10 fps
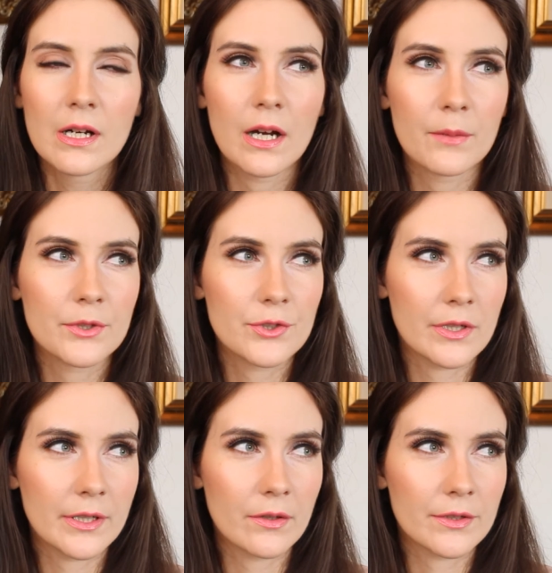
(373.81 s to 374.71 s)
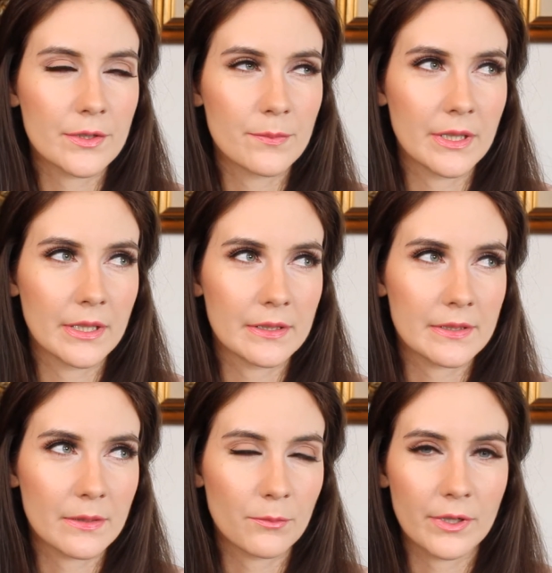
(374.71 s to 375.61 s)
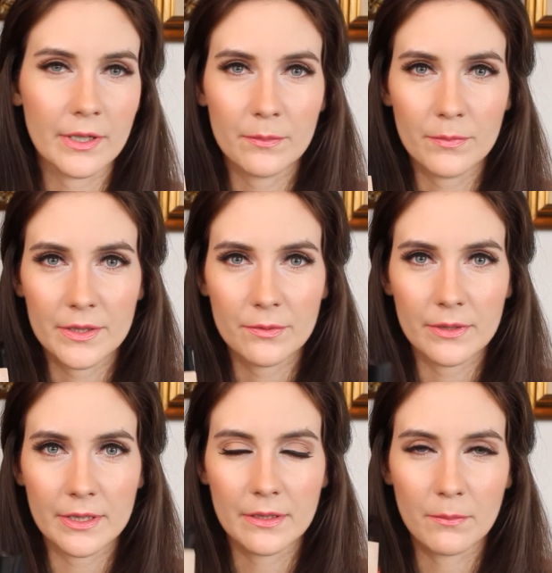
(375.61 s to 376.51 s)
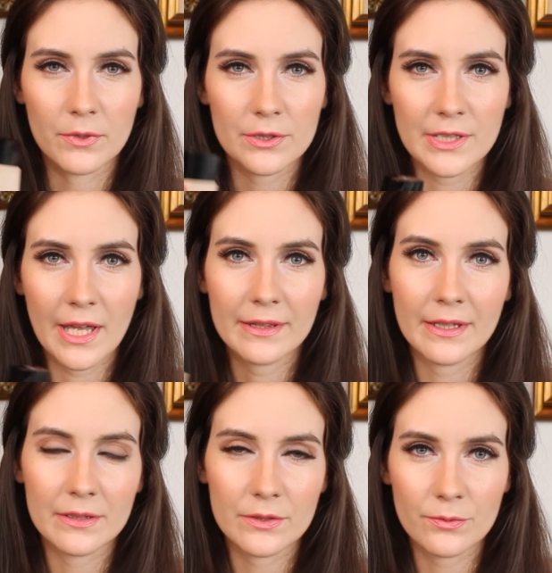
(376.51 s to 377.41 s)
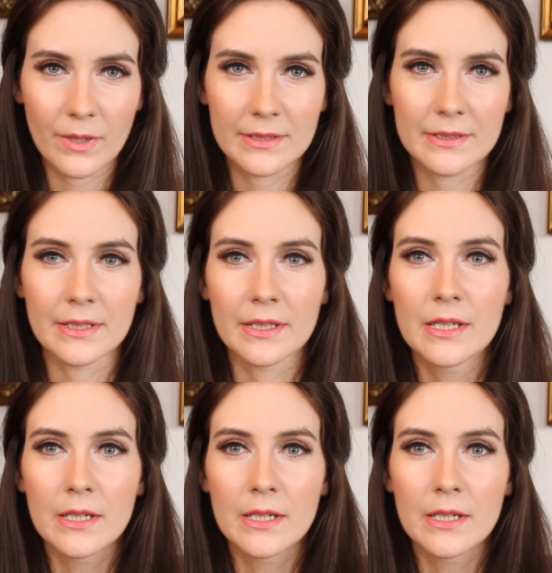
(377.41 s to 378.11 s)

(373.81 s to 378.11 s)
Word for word: I'm usually going to be somewhere in between number ten and twenty.